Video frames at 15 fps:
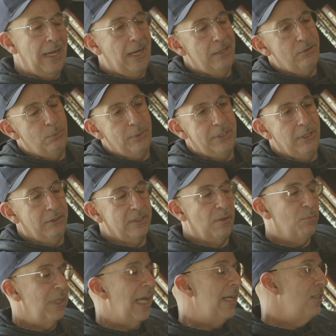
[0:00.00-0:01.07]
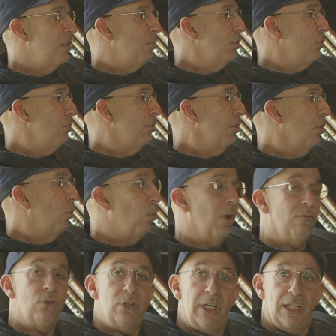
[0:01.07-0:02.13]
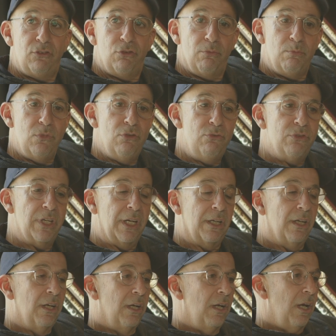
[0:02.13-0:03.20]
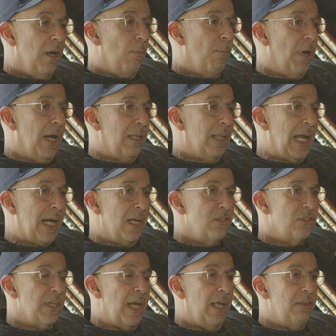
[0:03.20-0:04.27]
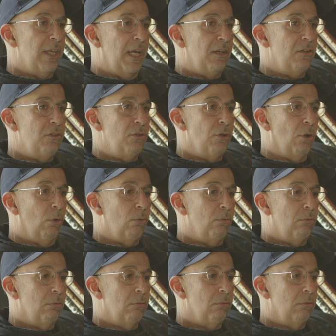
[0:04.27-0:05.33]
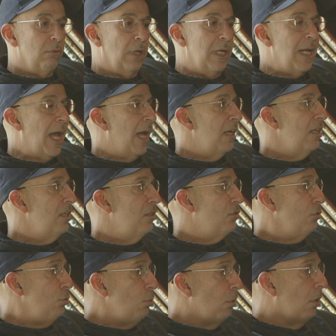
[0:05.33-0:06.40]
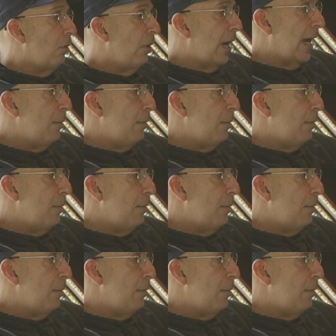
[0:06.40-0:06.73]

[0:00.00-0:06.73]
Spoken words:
I do it there because I'm lazy, but you can go wherever you get your music. But like I said, that, Anat you are a